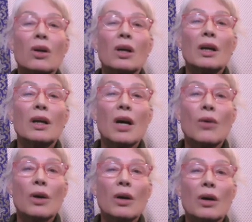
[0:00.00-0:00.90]
in
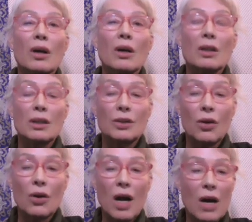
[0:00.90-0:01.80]
our
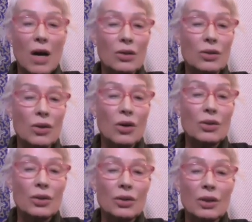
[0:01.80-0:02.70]
storehouse
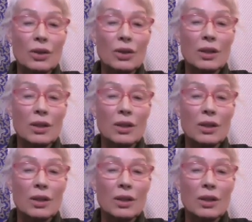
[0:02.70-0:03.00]
consciousness,